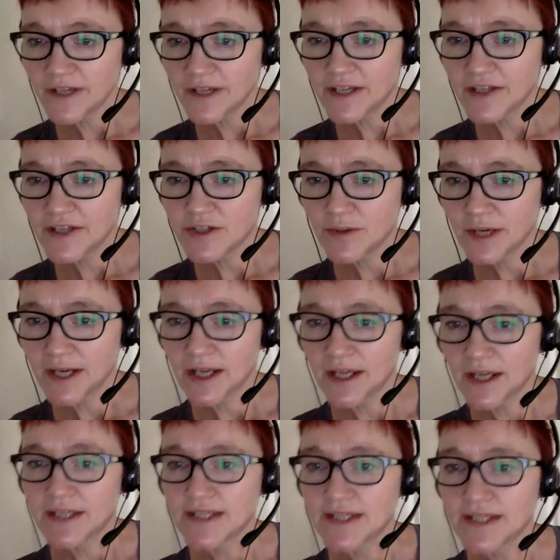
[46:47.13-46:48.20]

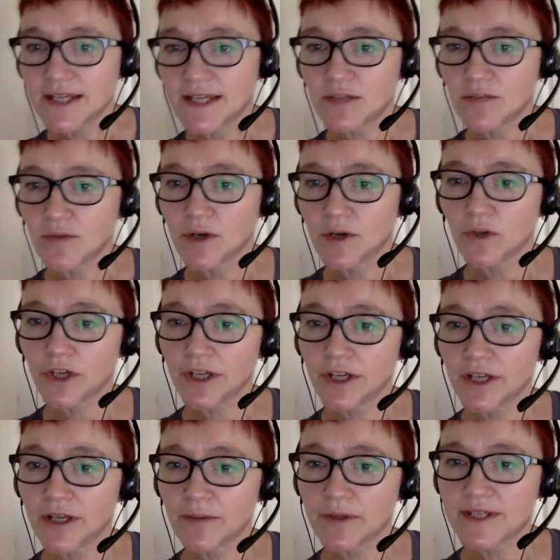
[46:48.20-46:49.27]
Valenzuela says, when
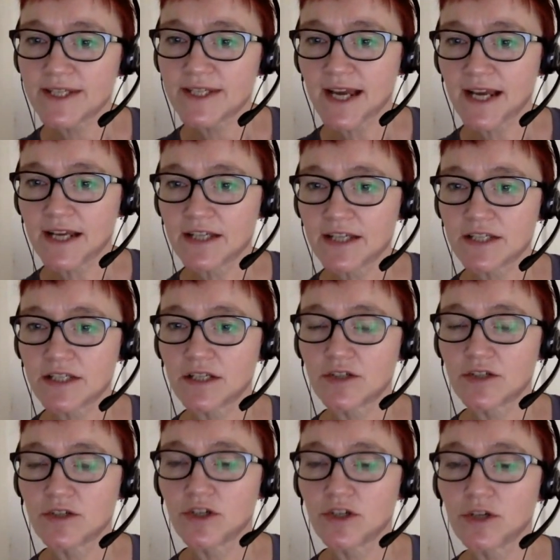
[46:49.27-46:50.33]
working with Sass
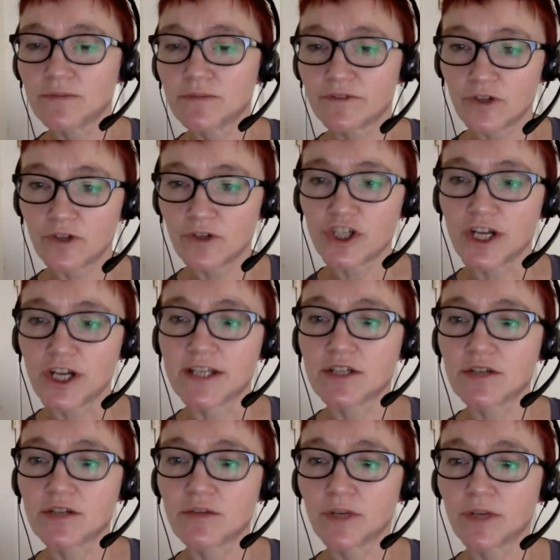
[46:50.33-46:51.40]
to a number of
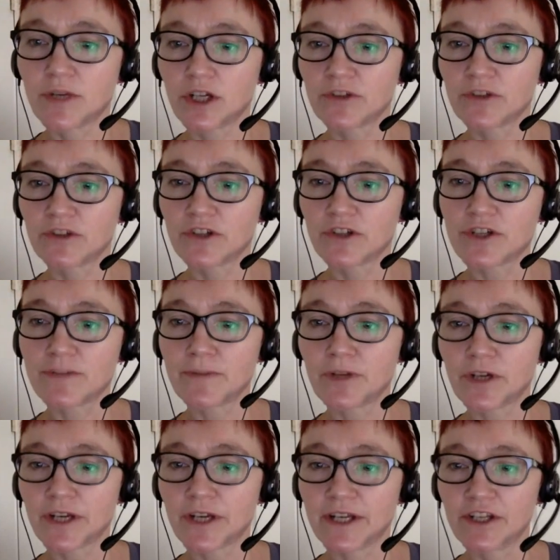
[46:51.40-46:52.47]
projects, we'll come across a
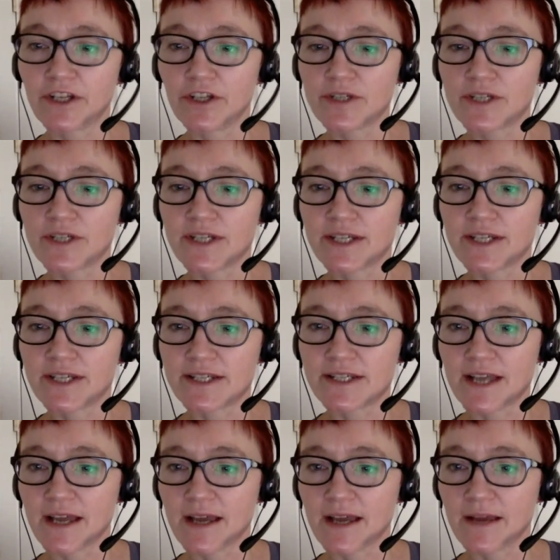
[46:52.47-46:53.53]
plugin that
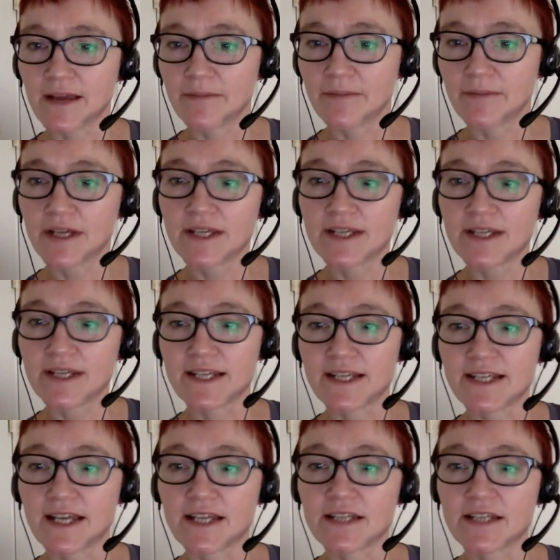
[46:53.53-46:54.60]
uses
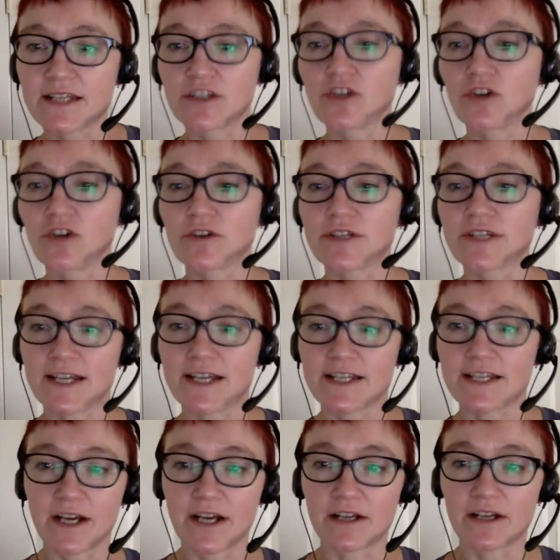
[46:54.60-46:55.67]
CSS that's not
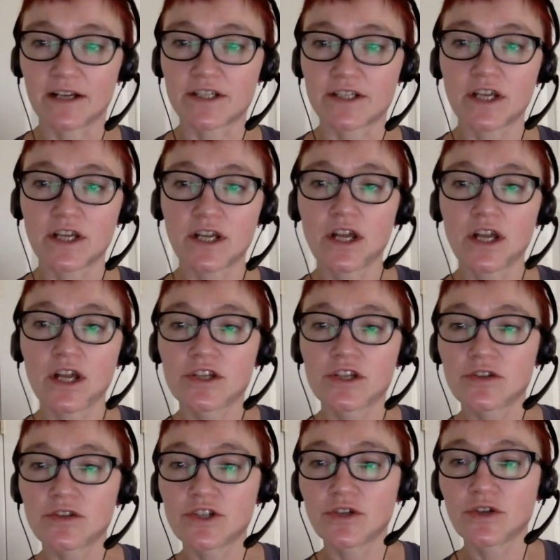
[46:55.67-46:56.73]
Sass files.
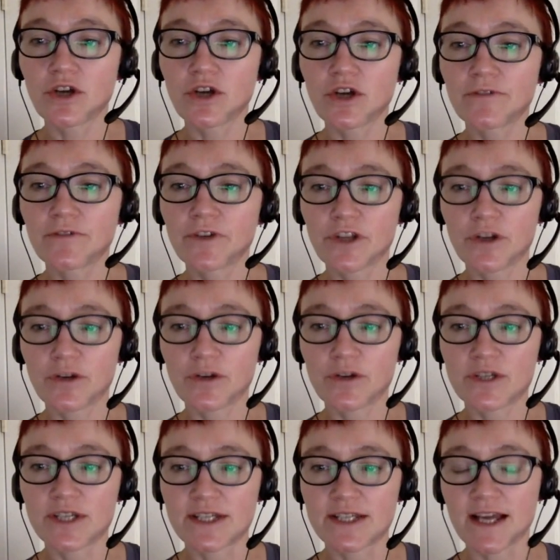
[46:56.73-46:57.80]
So do you convert
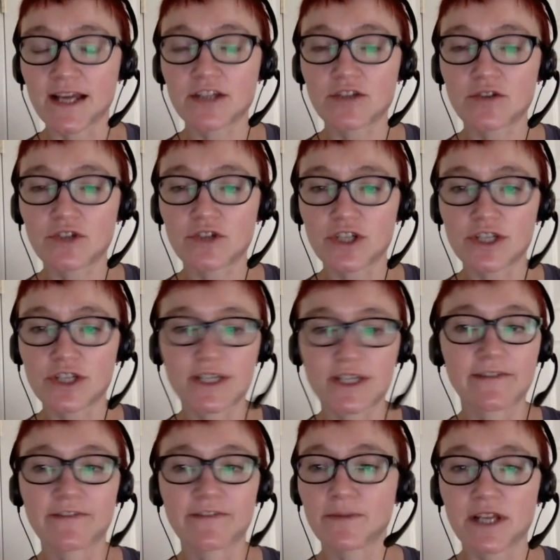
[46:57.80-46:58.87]
those into Sass, or do you just
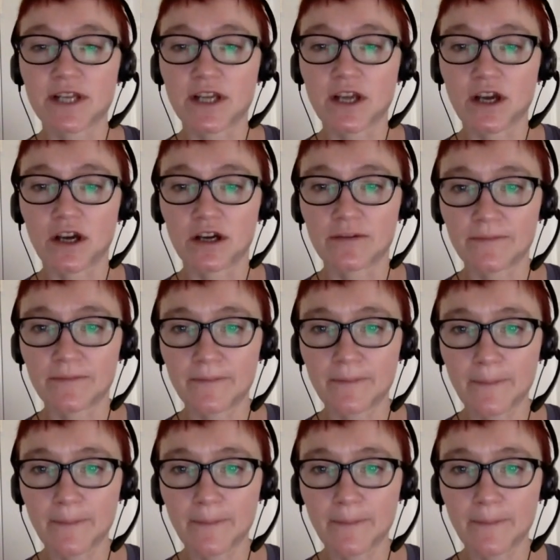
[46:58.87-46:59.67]
leave them as they are?